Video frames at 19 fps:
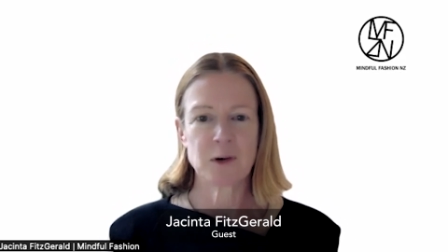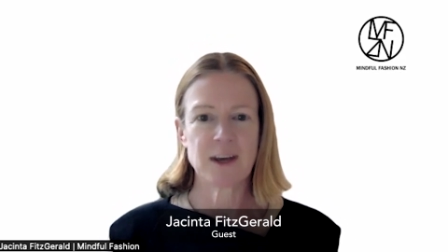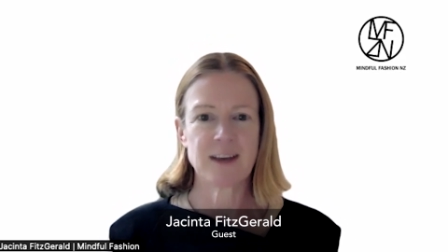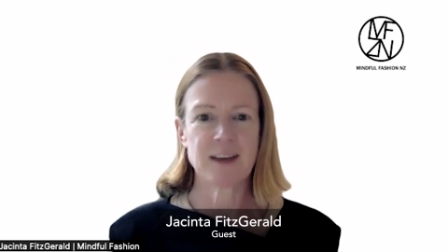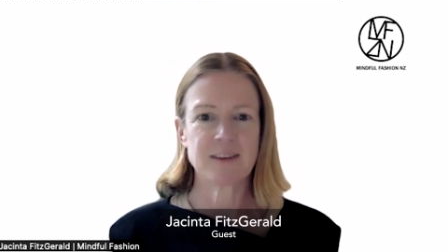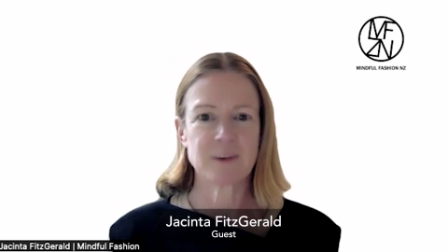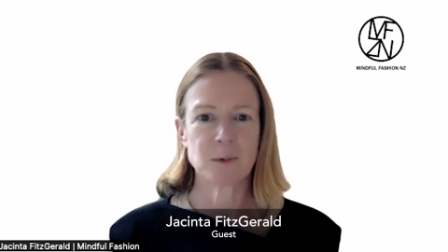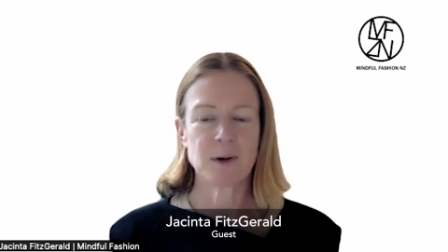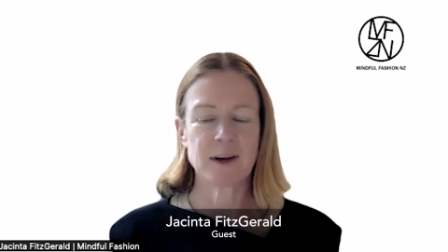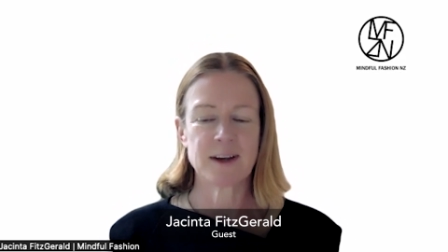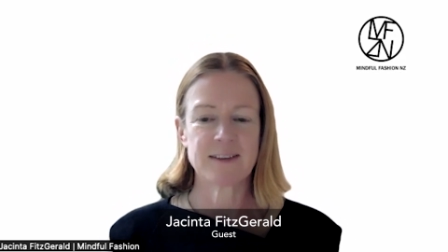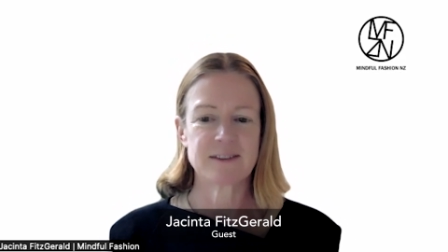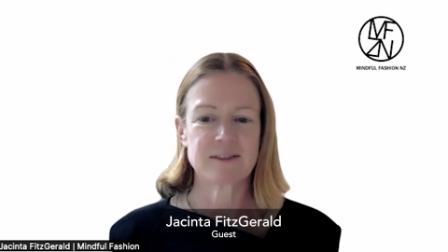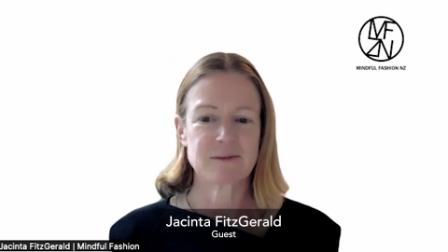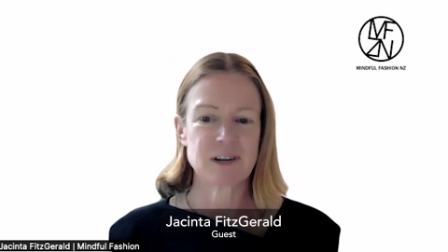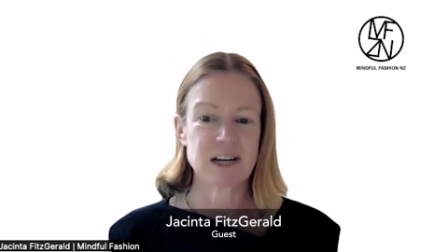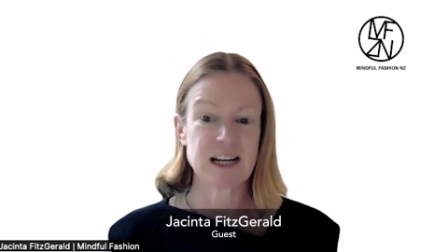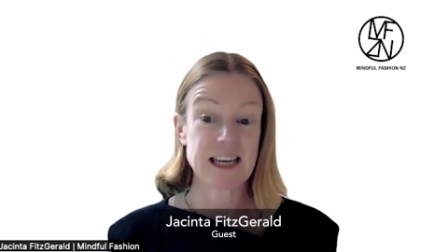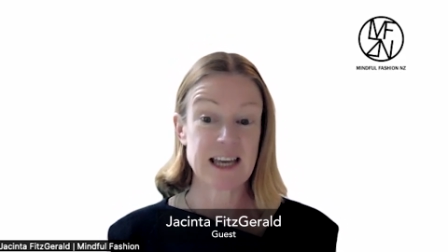has always
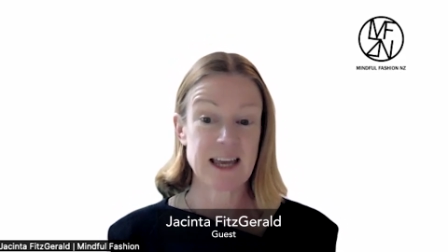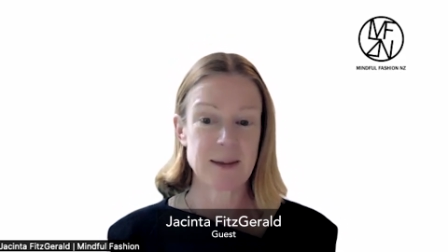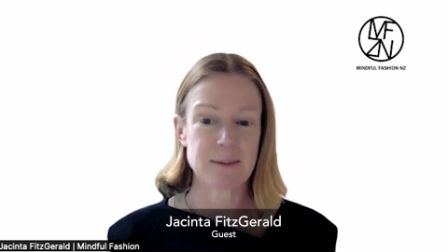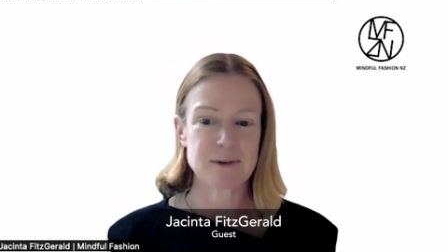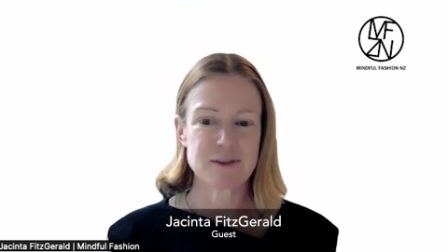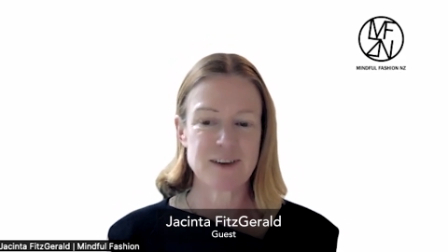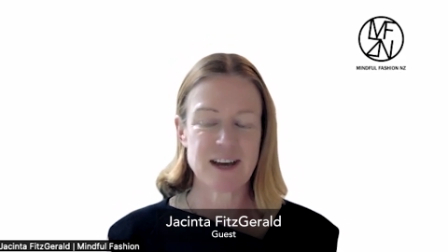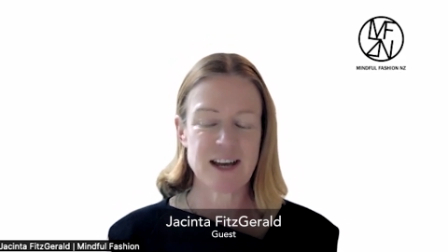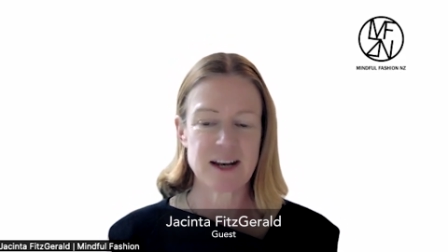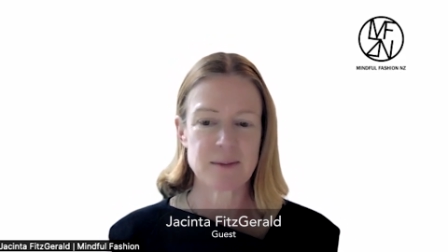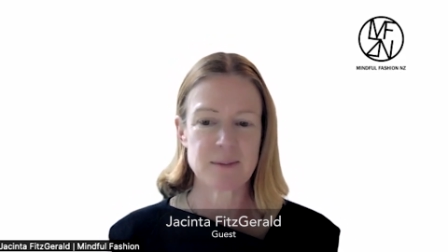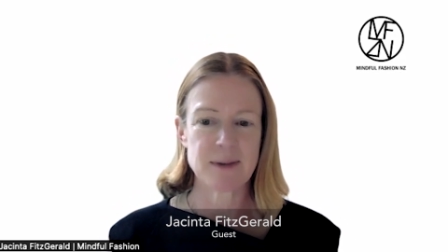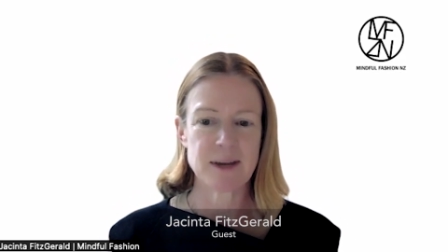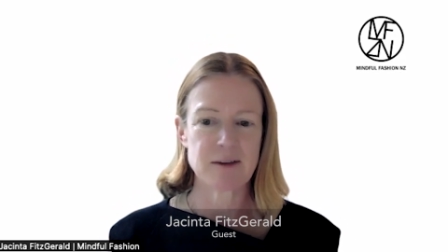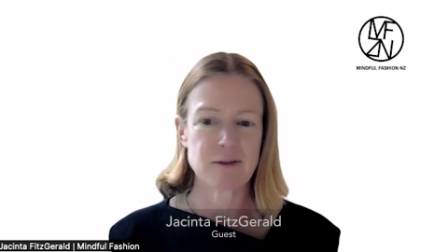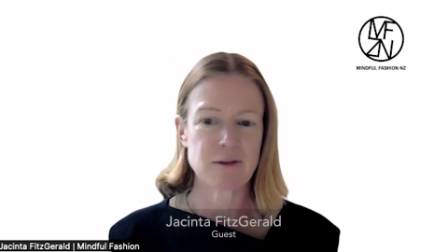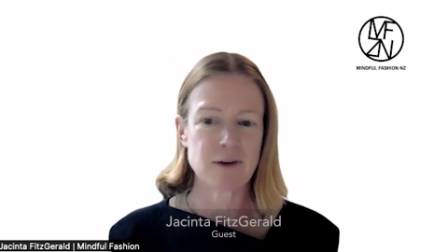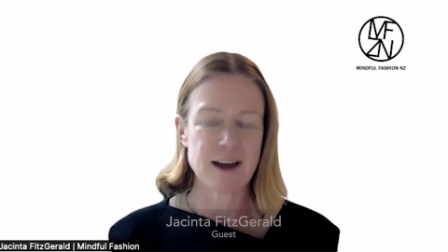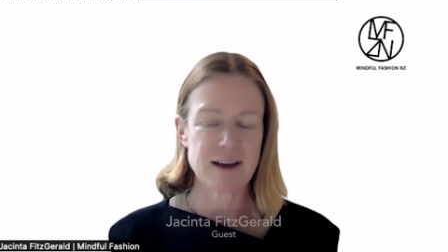really captivated
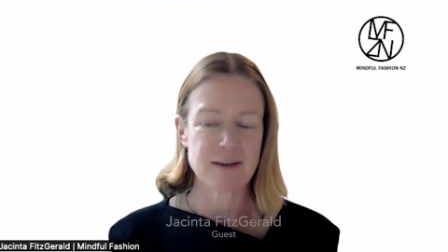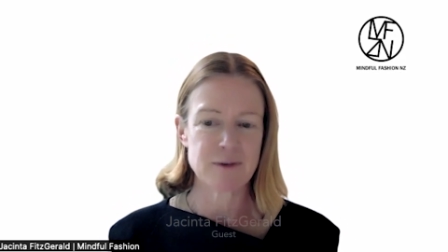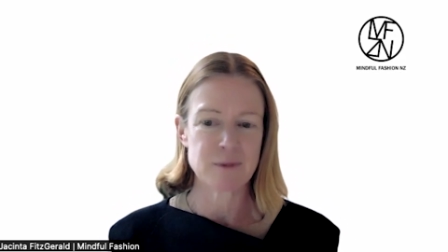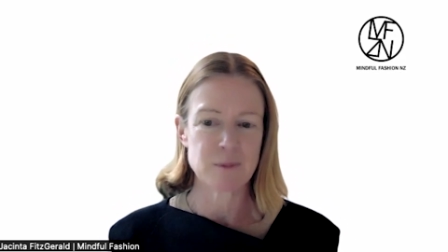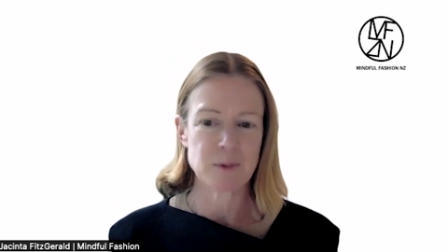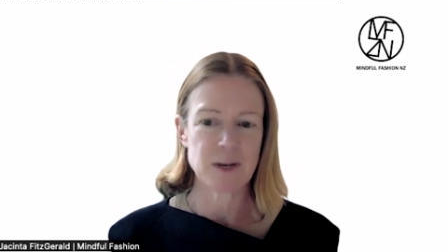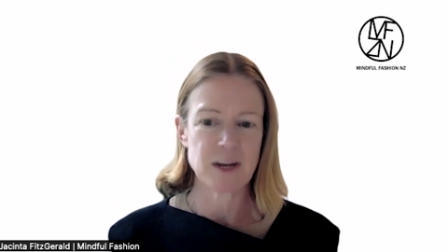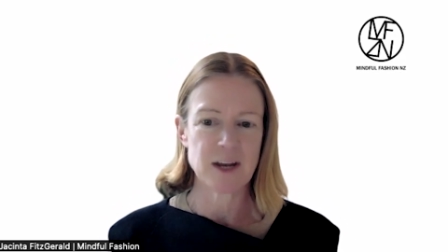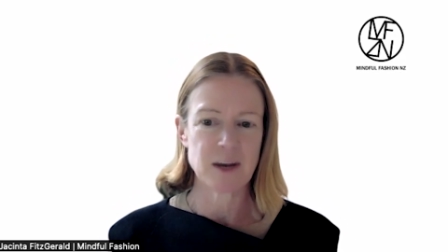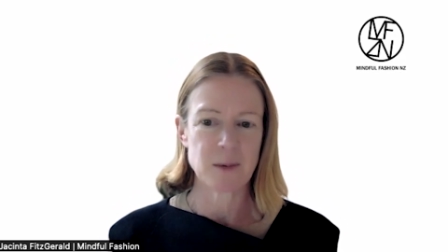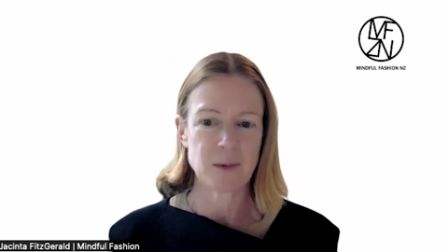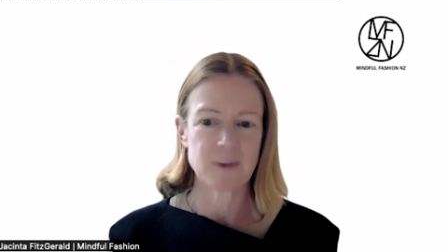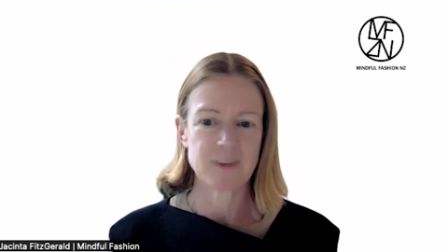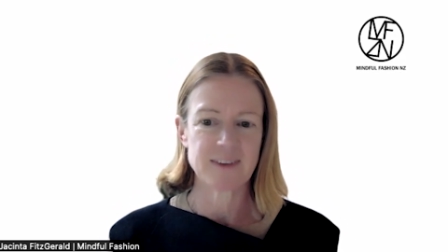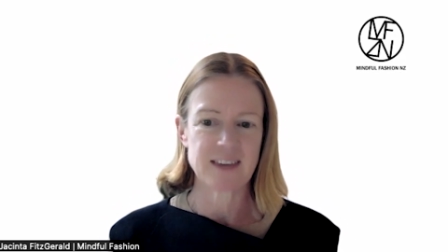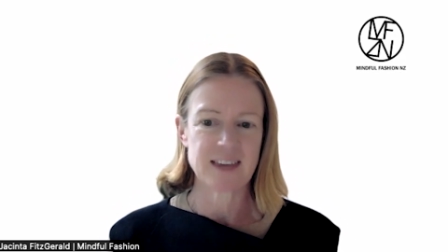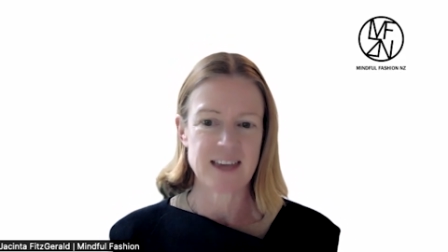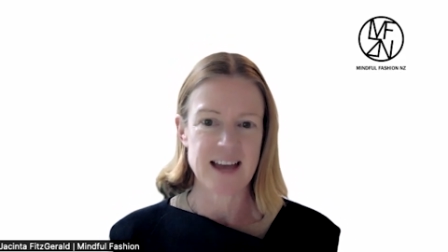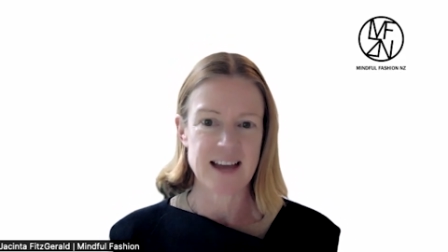me right from when I
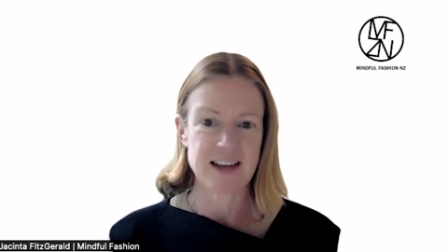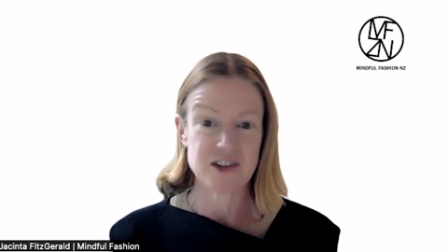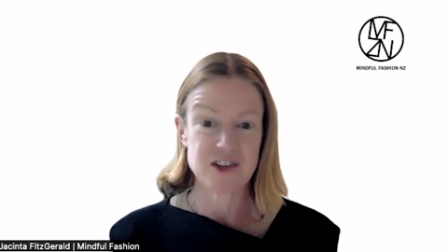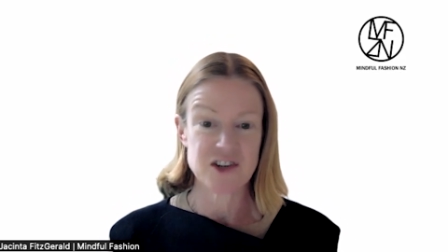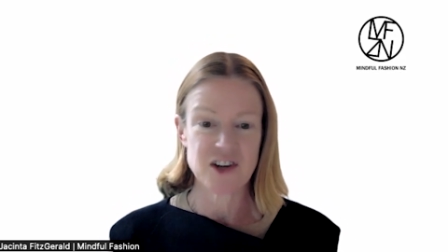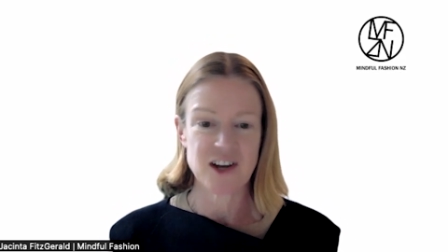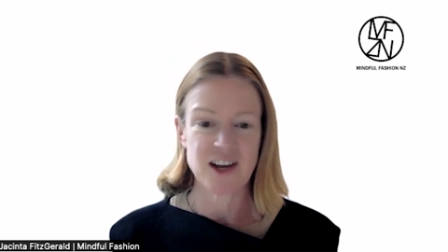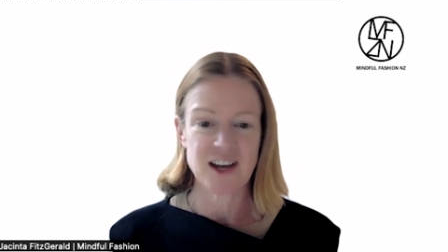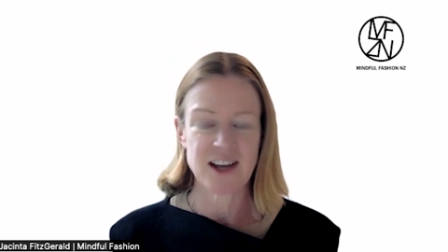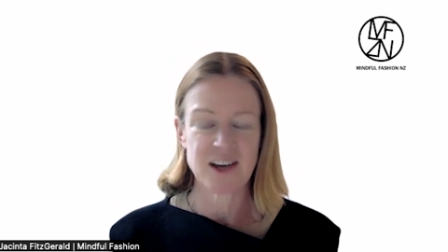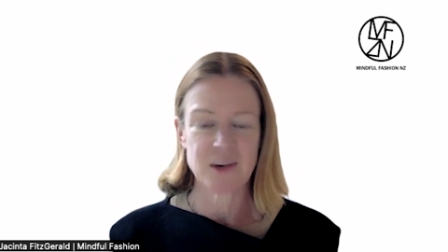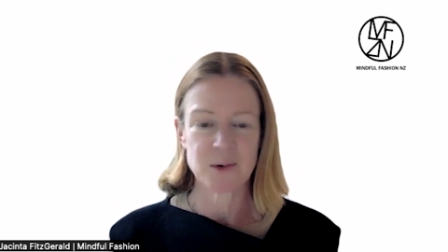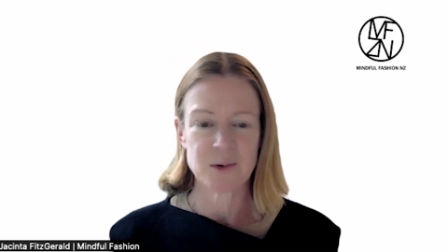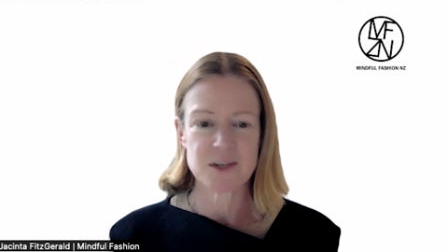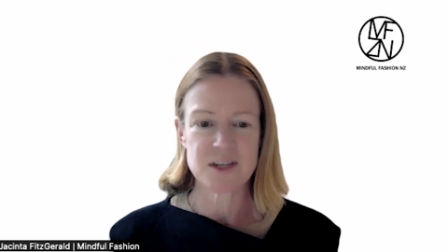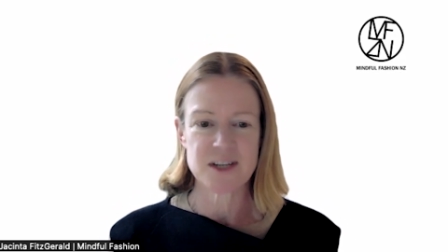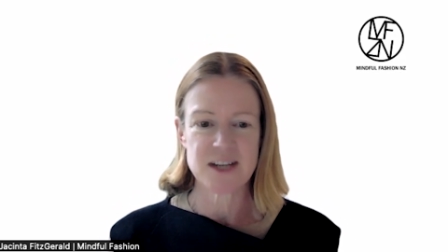was a young child.